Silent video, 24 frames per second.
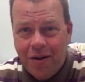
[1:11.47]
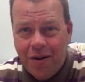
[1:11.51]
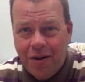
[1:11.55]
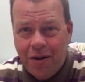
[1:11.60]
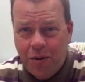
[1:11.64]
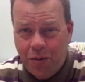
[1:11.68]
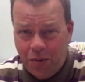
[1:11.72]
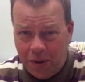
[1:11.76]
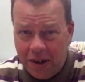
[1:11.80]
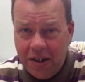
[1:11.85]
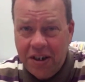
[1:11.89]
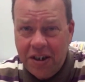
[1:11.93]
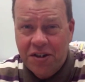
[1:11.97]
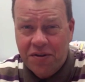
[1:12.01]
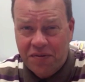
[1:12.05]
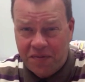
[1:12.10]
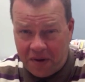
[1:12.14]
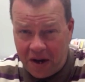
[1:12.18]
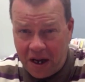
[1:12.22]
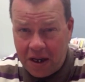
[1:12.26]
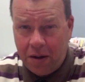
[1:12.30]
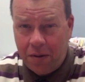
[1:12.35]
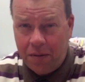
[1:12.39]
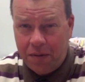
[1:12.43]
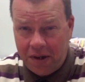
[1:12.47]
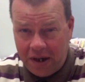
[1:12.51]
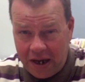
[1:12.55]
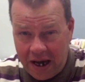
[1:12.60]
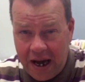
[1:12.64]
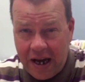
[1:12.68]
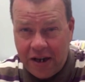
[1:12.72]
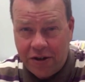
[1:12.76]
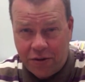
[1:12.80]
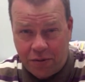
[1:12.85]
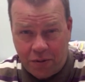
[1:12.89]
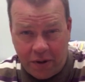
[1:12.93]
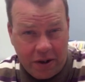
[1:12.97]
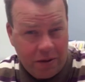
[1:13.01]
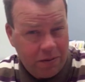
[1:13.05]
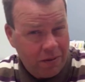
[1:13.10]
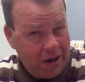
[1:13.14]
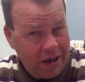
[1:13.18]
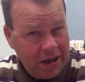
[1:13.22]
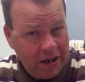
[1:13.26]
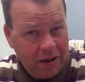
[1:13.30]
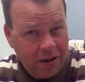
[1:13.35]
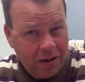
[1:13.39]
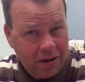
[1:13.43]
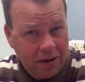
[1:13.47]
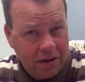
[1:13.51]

You at least followed the asterisk, right?